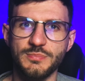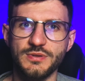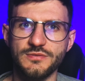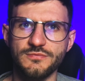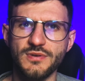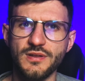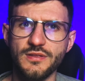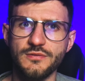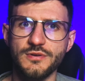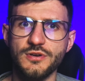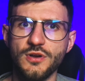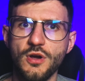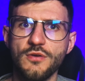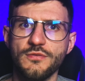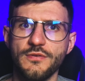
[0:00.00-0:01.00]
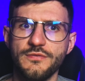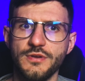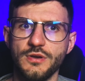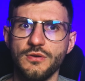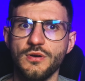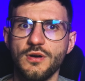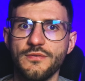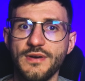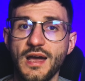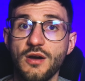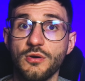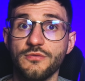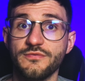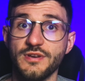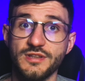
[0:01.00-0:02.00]
but rather an overview of
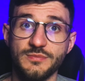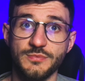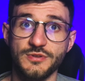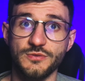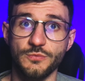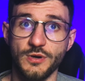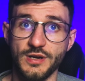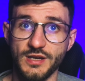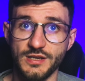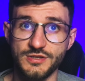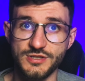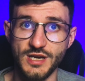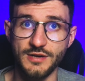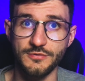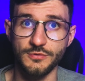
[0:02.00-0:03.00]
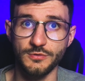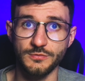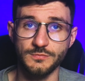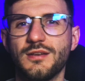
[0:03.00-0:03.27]
how investments work in general.